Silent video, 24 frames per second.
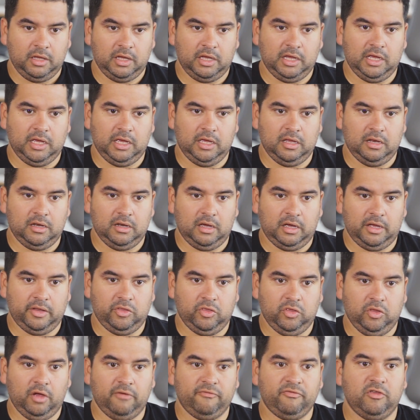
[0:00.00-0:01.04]
And I
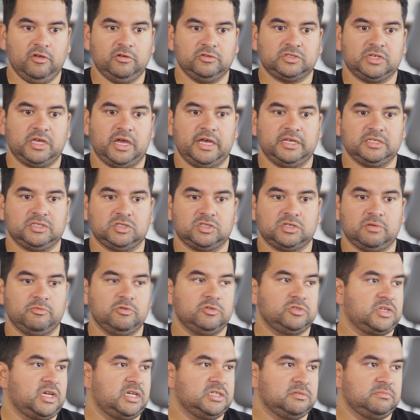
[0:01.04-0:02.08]
loved those guys, and some of
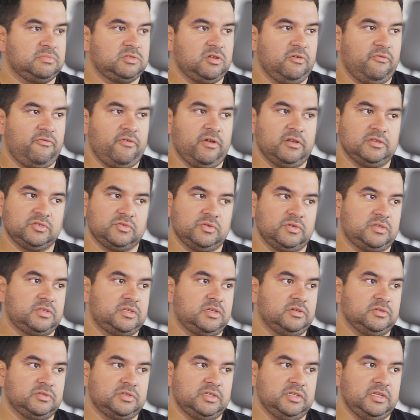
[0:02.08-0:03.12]
those guys I'm still friends with
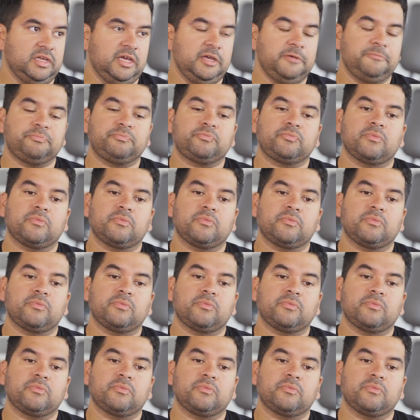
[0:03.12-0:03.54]
till today.